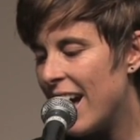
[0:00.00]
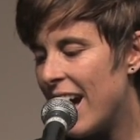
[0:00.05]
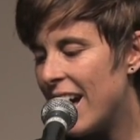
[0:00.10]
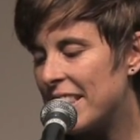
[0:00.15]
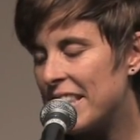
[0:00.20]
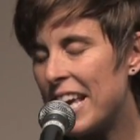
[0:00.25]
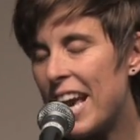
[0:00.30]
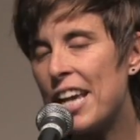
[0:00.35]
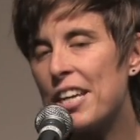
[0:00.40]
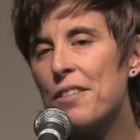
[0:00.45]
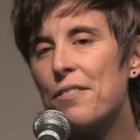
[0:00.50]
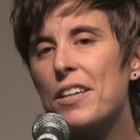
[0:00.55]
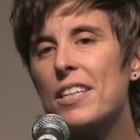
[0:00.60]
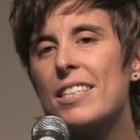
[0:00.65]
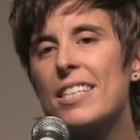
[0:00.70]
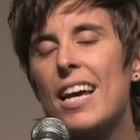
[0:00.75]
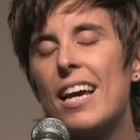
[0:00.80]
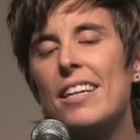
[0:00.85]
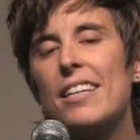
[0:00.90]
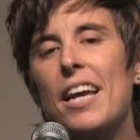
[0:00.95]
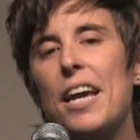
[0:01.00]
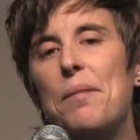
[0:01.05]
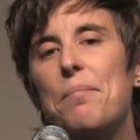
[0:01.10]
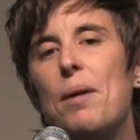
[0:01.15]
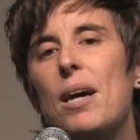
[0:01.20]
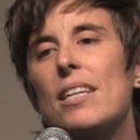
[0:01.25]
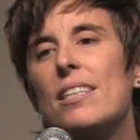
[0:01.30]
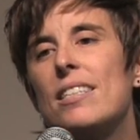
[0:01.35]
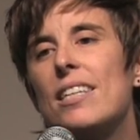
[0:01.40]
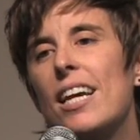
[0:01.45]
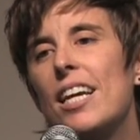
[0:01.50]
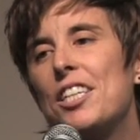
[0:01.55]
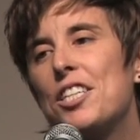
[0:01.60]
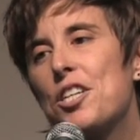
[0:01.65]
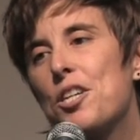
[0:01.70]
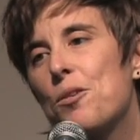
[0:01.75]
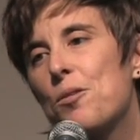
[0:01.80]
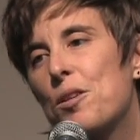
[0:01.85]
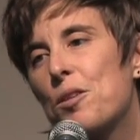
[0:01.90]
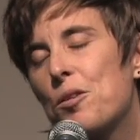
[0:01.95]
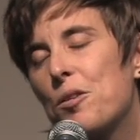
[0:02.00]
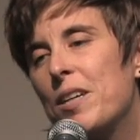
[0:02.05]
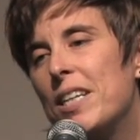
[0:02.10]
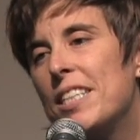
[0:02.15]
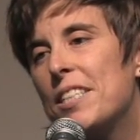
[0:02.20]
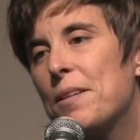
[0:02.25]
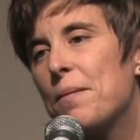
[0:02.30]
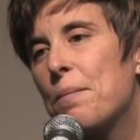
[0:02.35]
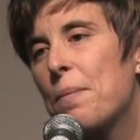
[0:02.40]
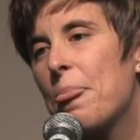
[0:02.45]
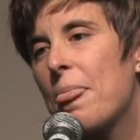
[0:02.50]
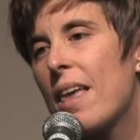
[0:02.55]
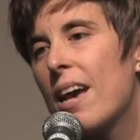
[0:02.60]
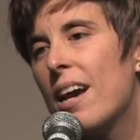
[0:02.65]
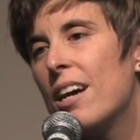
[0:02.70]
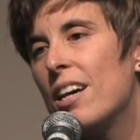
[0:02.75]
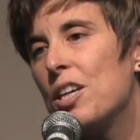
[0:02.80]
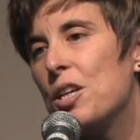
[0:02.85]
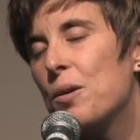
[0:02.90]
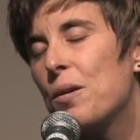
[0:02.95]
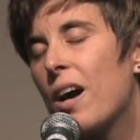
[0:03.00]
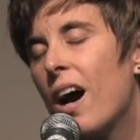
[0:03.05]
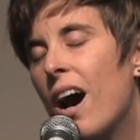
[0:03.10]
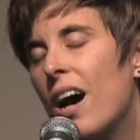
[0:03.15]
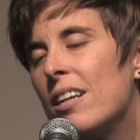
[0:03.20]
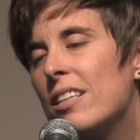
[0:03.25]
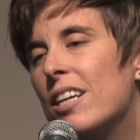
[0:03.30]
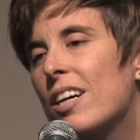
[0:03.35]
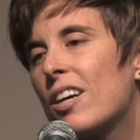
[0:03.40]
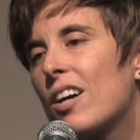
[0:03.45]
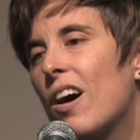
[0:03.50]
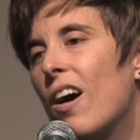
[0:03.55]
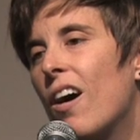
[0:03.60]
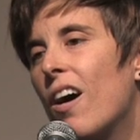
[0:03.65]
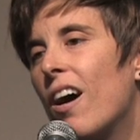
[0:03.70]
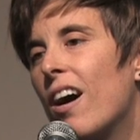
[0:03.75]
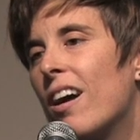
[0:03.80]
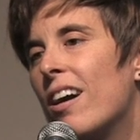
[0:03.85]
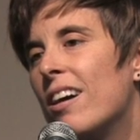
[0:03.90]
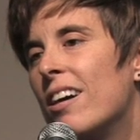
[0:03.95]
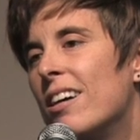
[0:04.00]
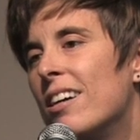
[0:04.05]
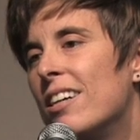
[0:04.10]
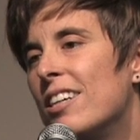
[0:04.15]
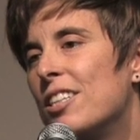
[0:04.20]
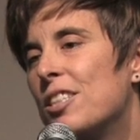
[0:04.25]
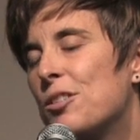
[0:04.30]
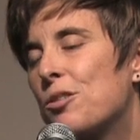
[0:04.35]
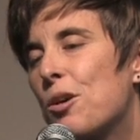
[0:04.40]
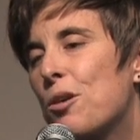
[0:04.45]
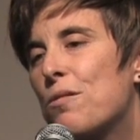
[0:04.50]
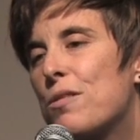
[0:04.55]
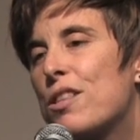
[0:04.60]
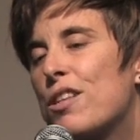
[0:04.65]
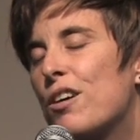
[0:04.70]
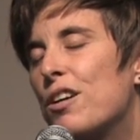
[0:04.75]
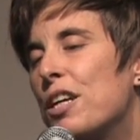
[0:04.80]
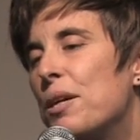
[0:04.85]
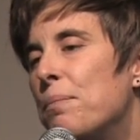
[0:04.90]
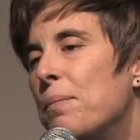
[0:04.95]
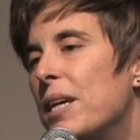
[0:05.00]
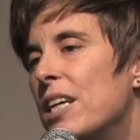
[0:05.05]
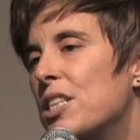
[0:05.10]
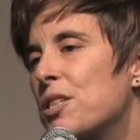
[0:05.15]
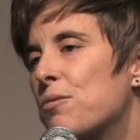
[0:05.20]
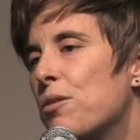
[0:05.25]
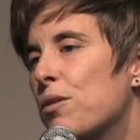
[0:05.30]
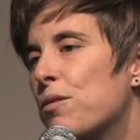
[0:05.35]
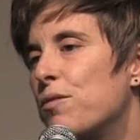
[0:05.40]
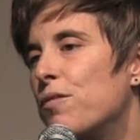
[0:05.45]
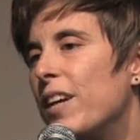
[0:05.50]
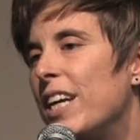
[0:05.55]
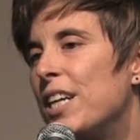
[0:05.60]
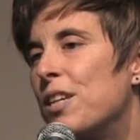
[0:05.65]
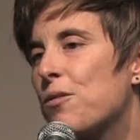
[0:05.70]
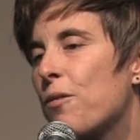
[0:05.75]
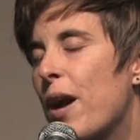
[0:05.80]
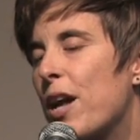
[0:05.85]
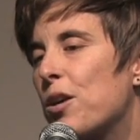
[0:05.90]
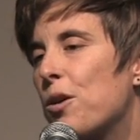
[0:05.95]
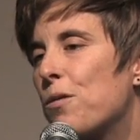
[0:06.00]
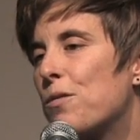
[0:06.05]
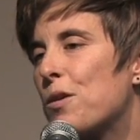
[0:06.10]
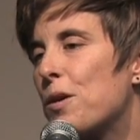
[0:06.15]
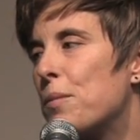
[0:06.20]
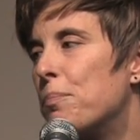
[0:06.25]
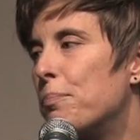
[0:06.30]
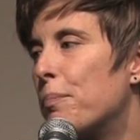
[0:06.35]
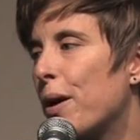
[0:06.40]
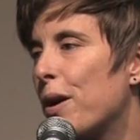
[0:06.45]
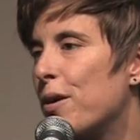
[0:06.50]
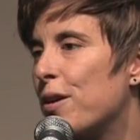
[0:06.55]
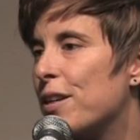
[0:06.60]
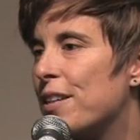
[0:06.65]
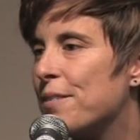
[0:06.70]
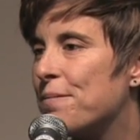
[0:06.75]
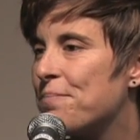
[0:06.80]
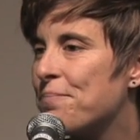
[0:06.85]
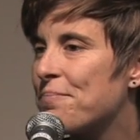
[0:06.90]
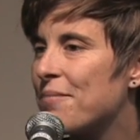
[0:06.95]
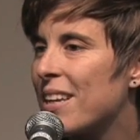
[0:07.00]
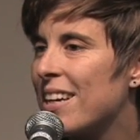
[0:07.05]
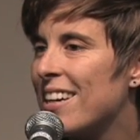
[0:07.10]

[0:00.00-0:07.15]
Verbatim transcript: At the end of your 10-day meditation retreat, you got in your car, drove 30 peaceful feet and ran over a bird,